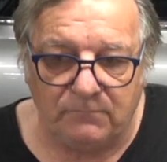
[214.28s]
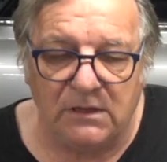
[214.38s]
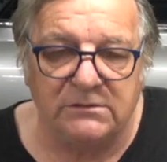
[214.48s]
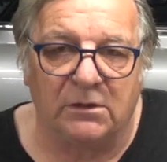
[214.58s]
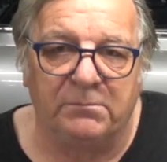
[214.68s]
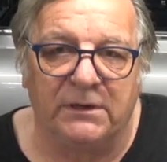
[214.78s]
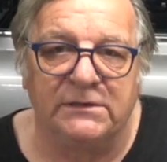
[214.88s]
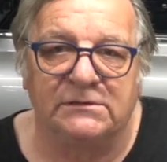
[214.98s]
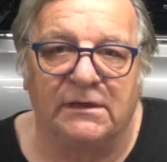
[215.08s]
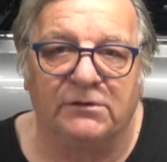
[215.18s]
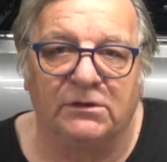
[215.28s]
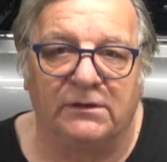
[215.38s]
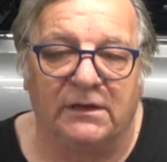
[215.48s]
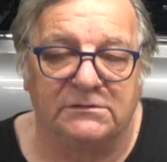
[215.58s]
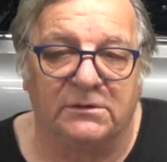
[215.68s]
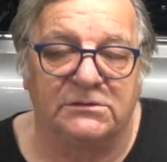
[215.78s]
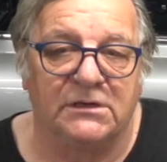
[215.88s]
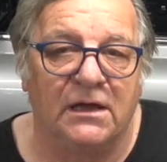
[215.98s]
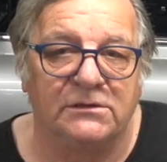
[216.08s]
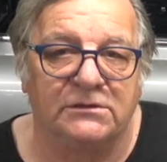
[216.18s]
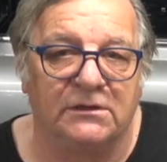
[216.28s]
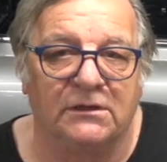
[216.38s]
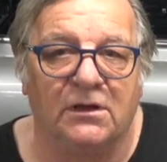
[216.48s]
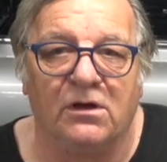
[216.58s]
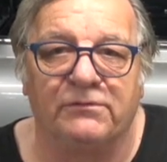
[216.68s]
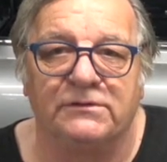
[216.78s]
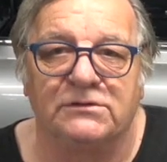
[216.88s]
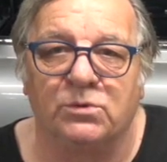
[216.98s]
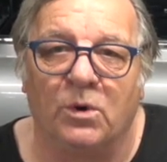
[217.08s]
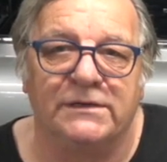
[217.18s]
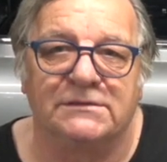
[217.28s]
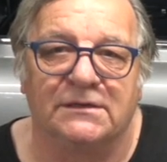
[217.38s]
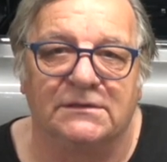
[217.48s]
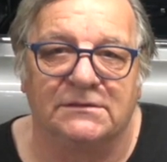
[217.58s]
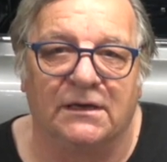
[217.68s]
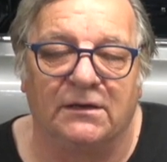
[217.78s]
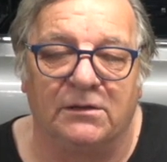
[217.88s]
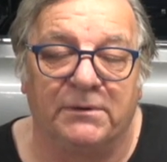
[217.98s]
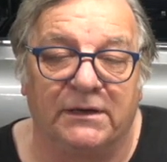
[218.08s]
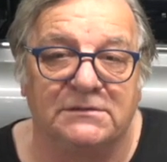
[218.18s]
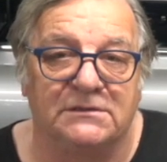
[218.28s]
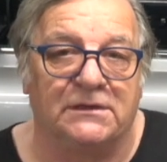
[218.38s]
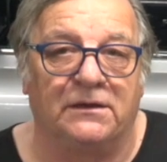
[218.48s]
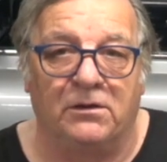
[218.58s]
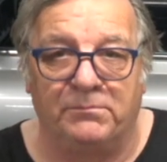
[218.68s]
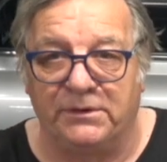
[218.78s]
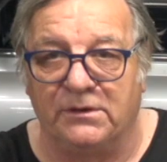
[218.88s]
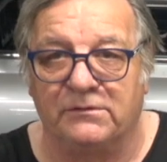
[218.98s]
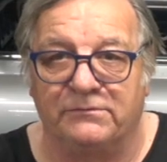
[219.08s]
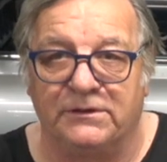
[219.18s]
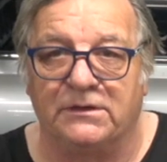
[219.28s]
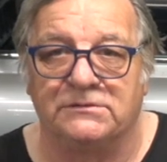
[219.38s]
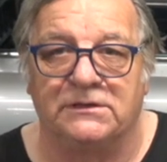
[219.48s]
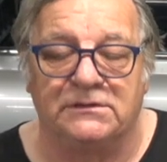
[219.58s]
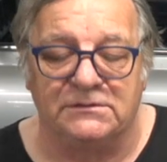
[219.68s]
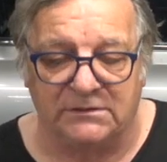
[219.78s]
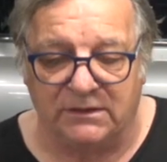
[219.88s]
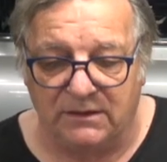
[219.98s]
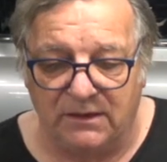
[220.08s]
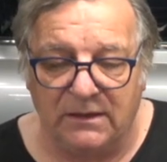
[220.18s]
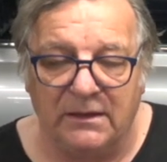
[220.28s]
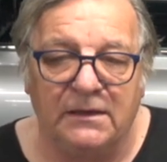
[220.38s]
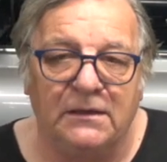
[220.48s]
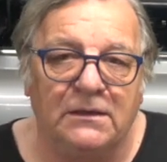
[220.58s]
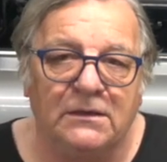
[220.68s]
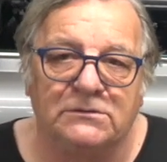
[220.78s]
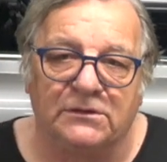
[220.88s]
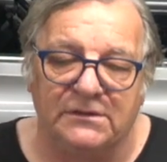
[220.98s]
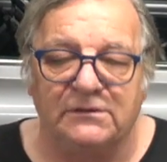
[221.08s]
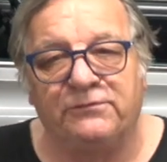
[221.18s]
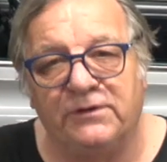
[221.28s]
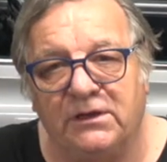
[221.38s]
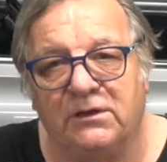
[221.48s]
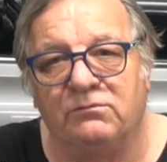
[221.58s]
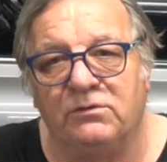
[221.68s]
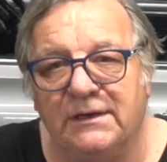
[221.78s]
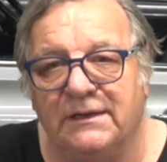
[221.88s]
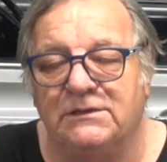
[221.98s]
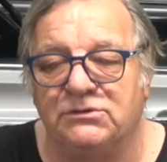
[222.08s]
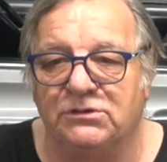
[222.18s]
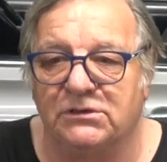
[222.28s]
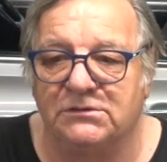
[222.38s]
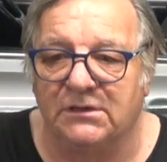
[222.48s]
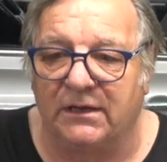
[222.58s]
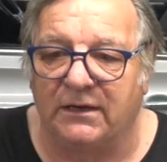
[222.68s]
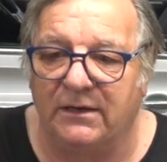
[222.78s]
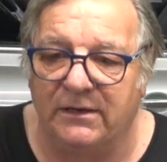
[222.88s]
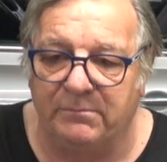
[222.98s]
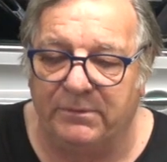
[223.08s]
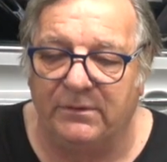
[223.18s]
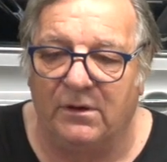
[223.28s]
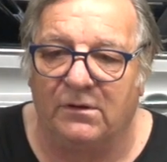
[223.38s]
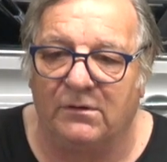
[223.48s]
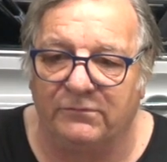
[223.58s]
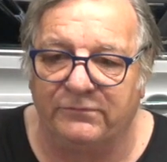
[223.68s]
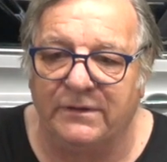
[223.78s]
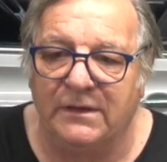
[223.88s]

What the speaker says: So please have a look at that. So it's Larger Than Life and Twice As Ugly, but as I say, I'll put it on the video so you can see it. So this video really is just a clip of